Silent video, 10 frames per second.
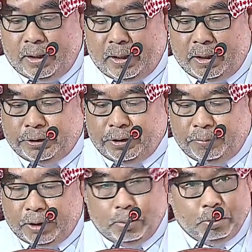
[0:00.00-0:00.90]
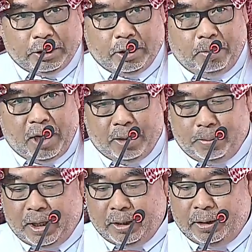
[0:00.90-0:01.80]
7 multiplied
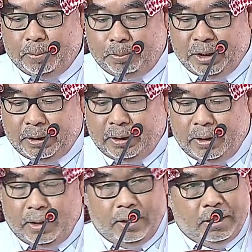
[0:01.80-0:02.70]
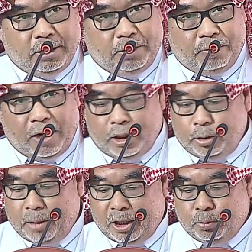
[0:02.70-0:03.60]
by B
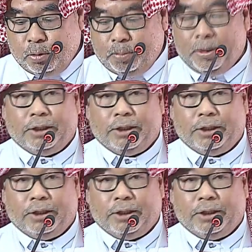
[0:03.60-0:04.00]
divided by 2 plus